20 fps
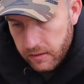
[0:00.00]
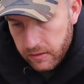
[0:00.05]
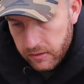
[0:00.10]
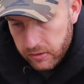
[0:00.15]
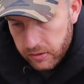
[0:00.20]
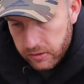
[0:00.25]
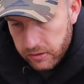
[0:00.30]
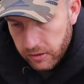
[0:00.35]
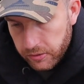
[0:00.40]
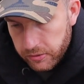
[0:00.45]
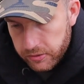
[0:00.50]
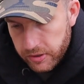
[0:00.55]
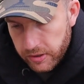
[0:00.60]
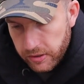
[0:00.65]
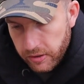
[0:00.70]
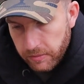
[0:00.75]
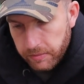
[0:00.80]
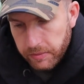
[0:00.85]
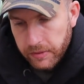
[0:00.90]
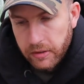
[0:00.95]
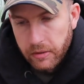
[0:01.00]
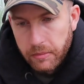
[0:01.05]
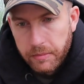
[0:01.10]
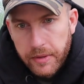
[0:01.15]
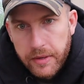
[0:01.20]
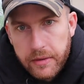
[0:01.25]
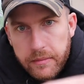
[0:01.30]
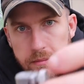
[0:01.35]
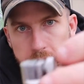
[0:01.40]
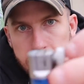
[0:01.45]
Just loosen it up a little
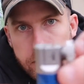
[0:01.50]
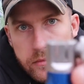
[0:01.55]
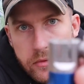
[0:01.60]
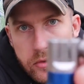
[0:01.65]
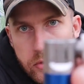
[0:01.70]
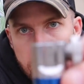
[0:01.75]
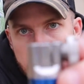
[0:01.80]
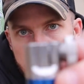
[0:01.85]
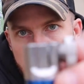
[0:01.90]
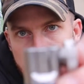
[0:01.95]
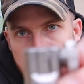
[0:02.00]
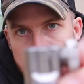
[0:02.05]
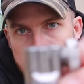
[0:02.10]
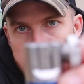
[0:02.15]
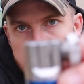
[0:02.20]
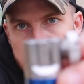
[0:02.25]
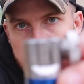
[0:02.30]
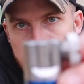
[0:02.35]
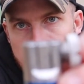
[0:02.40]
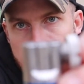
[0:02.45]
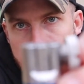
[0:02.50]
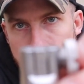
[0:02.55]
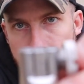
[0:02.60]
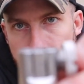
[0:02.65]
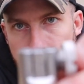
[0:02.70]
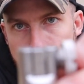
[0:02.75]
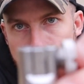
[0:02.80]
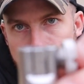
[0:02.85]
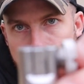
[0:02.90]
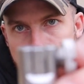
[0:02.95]
bit, just so you see
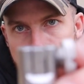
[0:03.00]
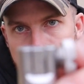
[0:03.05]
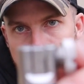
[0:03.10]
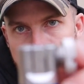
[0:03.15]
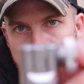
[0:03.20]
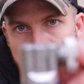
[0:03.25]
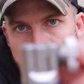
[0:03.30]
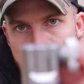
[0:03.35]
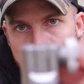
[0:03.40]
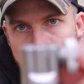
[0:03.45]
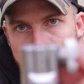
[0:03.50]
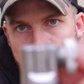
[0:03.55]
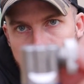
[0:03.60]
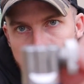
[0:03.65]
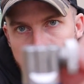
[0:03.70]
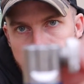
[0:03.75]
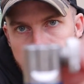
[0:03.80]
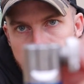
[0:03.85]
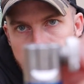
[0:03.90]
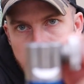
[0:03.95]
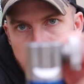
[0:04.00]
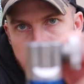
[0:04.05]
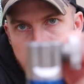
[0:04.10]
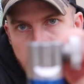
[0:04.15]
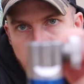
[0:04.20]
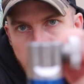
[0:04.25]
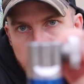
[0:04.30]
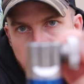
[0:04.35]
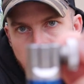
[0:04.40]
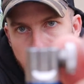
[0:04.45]
the
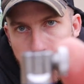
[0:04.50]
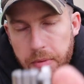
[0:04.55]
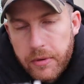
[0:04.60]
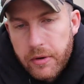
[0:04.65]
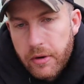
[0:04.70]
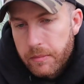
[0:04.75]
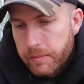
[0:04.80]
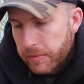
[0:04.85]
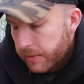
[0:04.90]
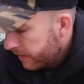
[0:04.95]
gap open up.